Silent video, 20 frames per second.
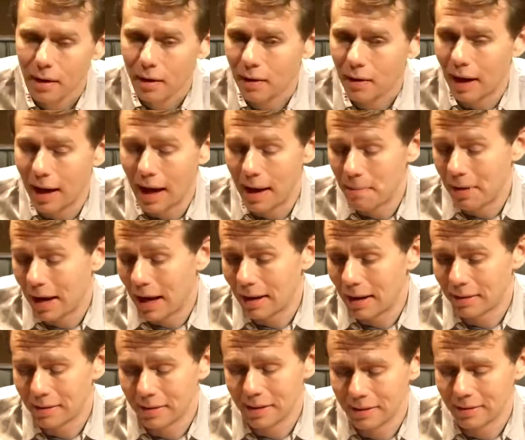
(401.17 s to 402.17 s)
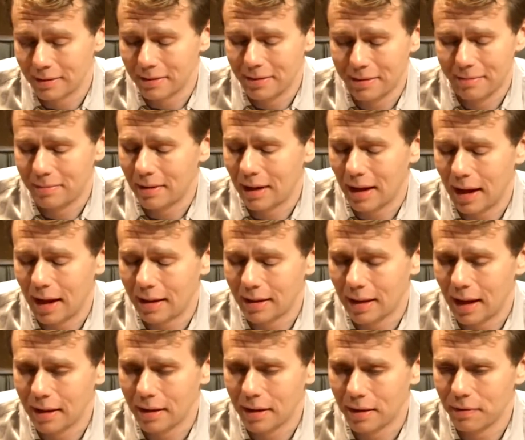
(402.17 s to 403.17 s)
Well, I mean,
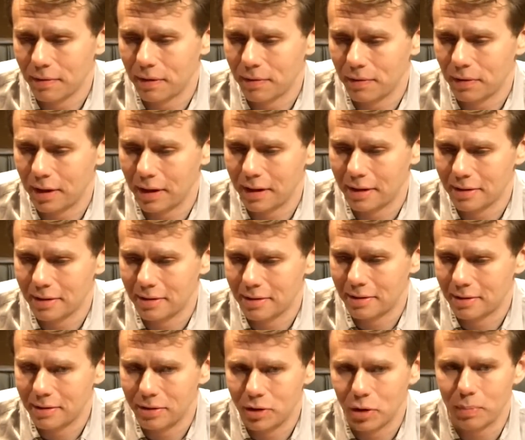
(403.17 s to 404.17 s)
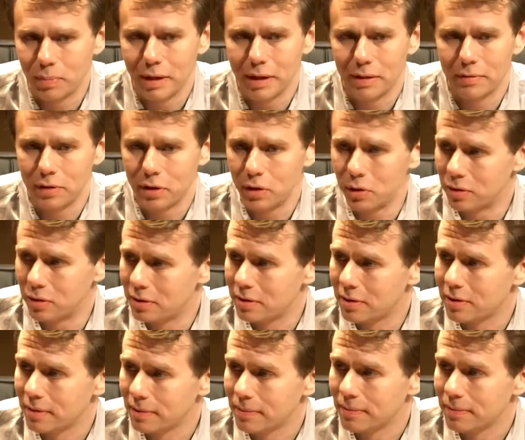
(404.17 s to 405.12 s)
I love the phrase "to be of use."